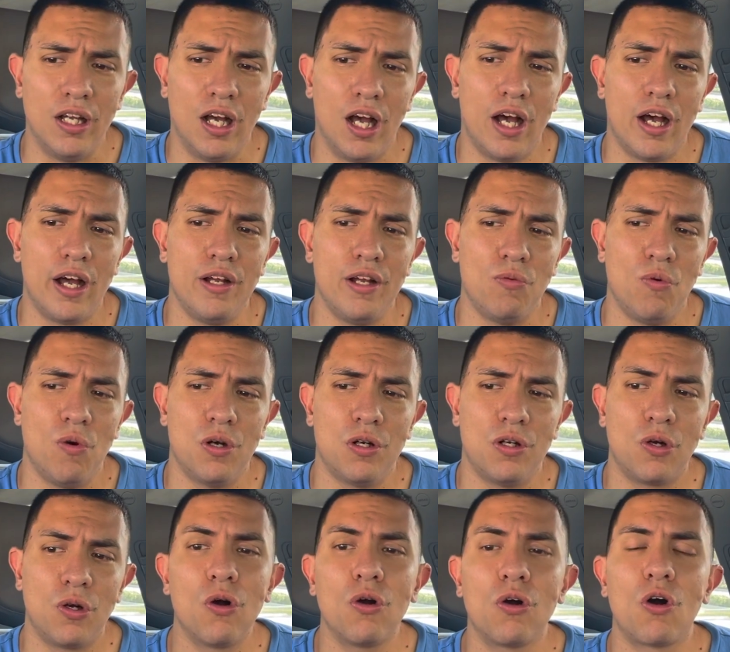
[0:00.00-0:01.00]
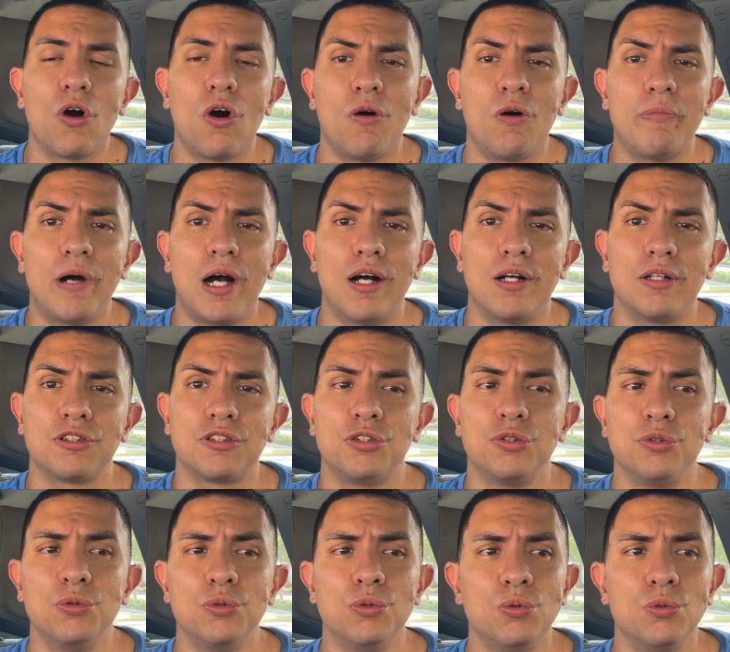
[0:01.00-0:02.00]
i want to go call back
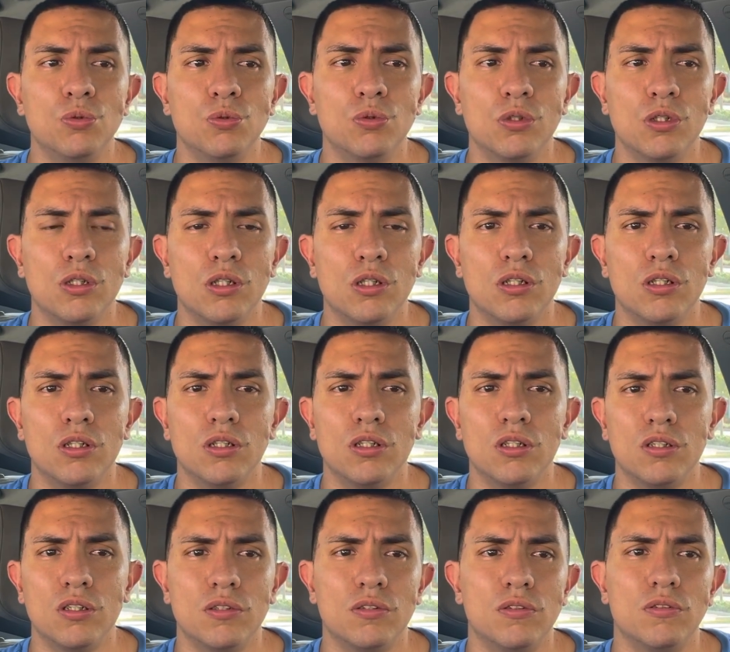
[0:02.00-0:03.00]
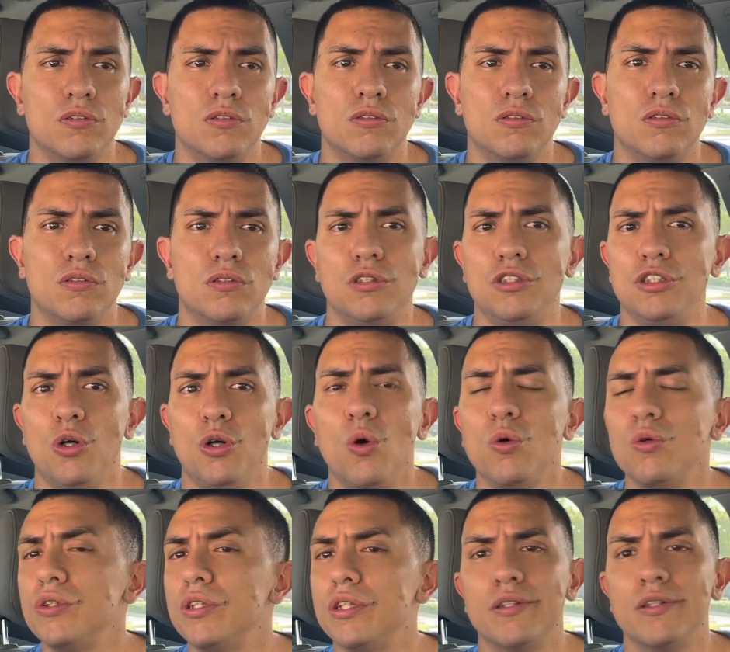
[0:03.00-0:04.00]
to uh, the
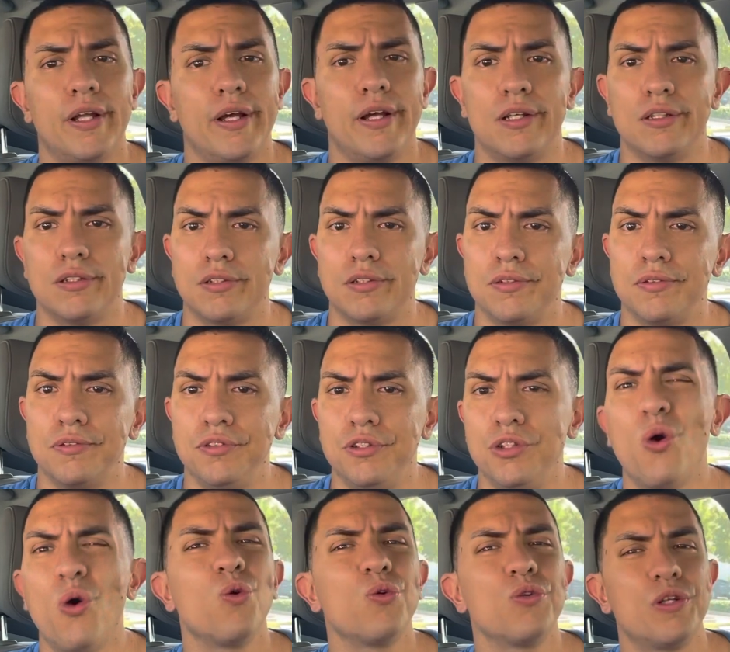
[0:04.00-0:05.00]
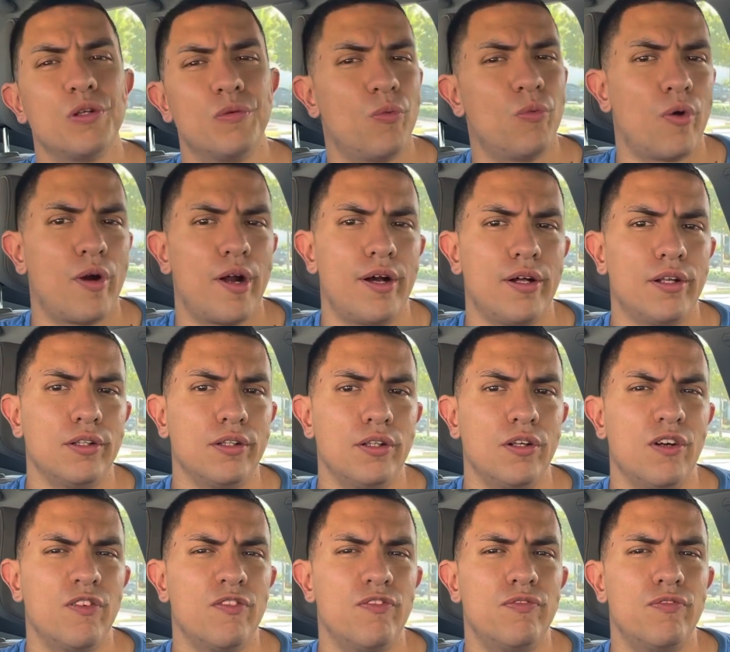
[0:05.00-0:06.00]
olden days the olden morality
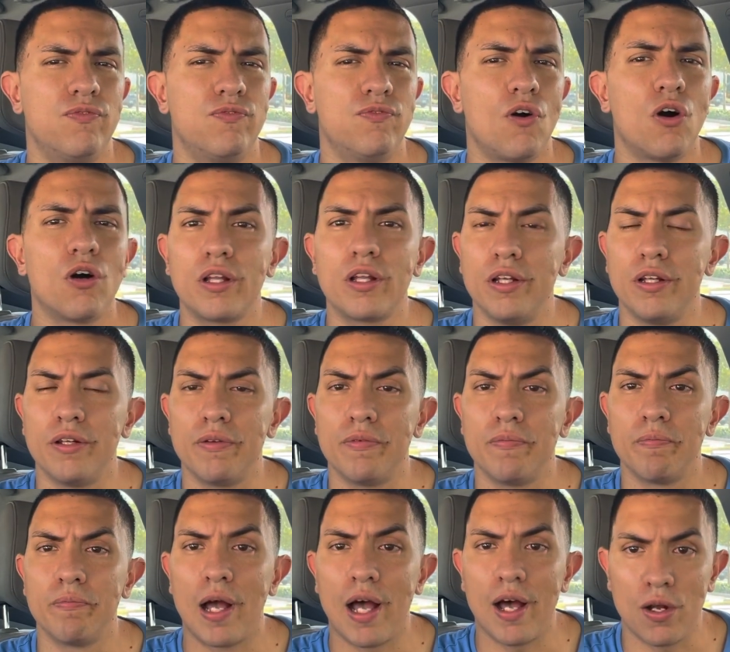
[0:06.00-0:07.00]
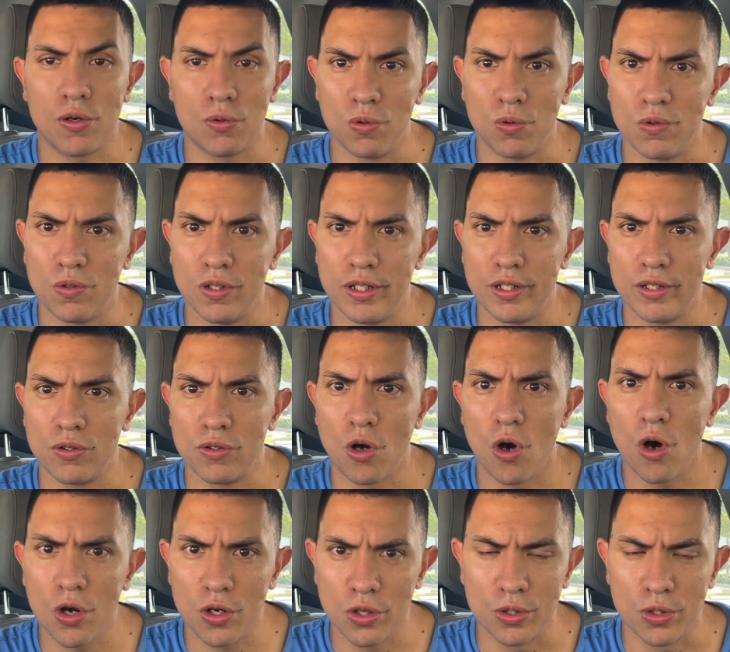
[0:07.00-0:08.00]
of fucking battle and
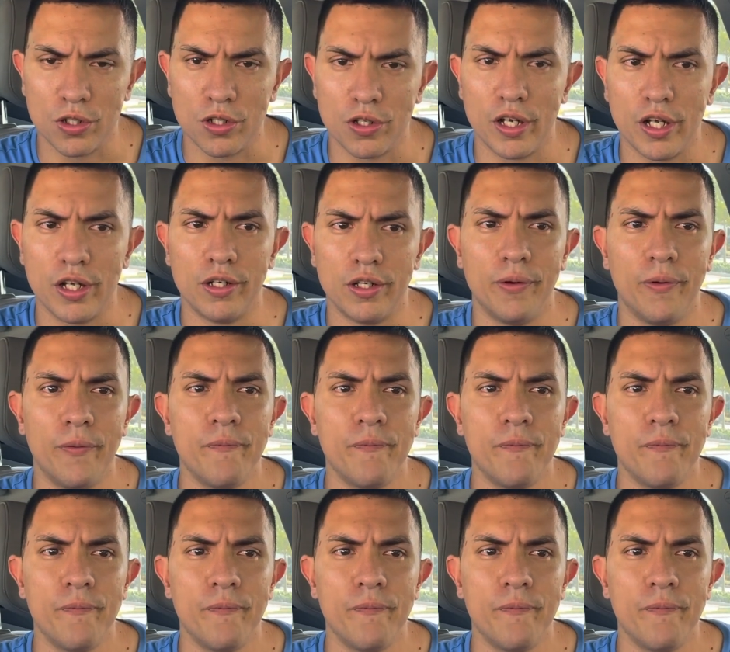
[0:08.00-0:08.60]
honor and